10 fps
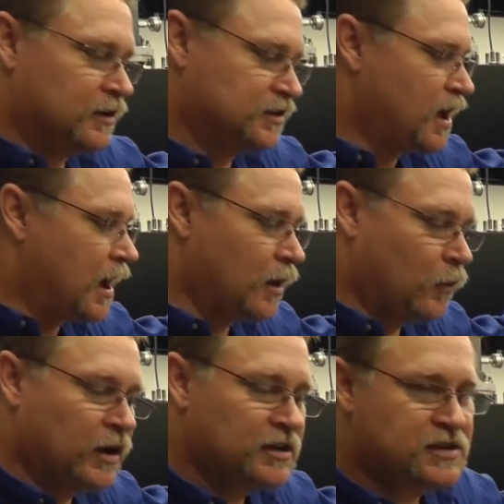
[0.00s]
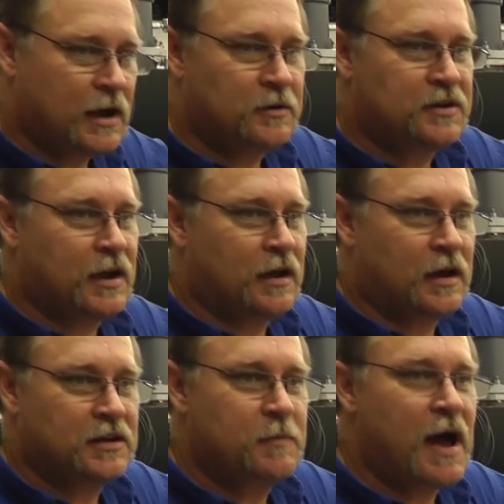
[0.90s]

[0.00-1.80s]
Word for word: deciding when it's time to take a next